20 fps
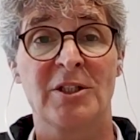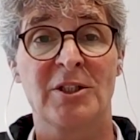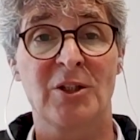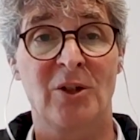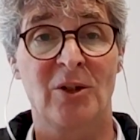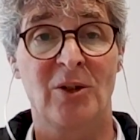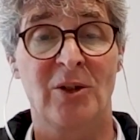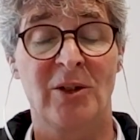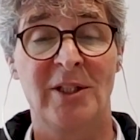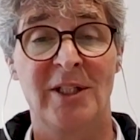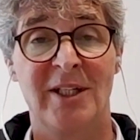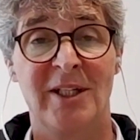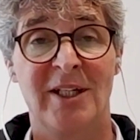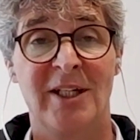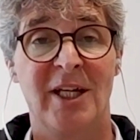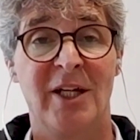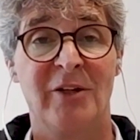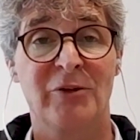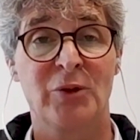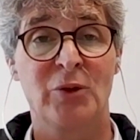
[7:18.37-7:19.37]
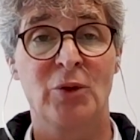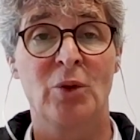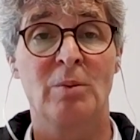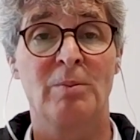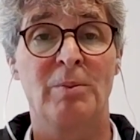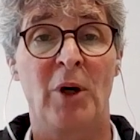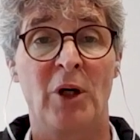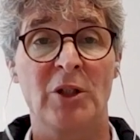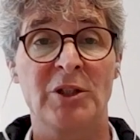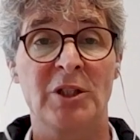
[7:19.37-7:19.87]
So if
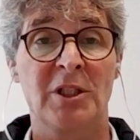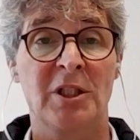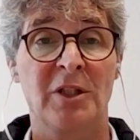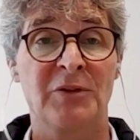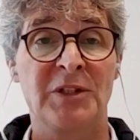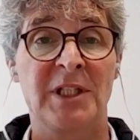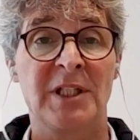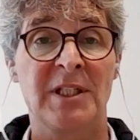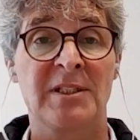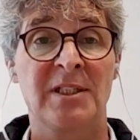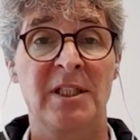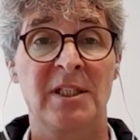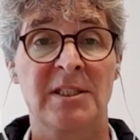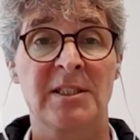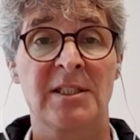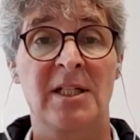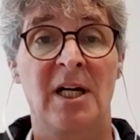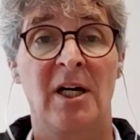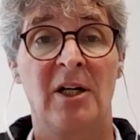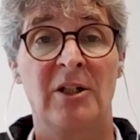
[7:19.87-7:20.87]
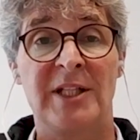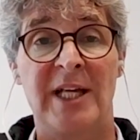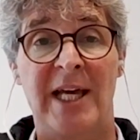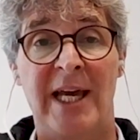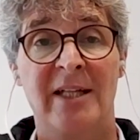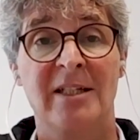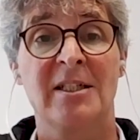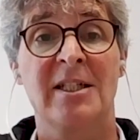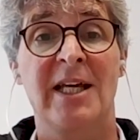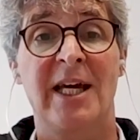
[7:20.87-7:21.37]
two positive signals are on the
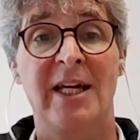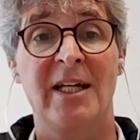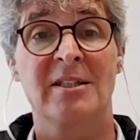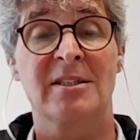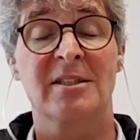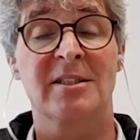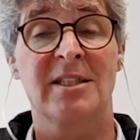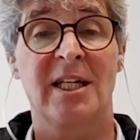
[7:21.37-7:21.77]
AND gates,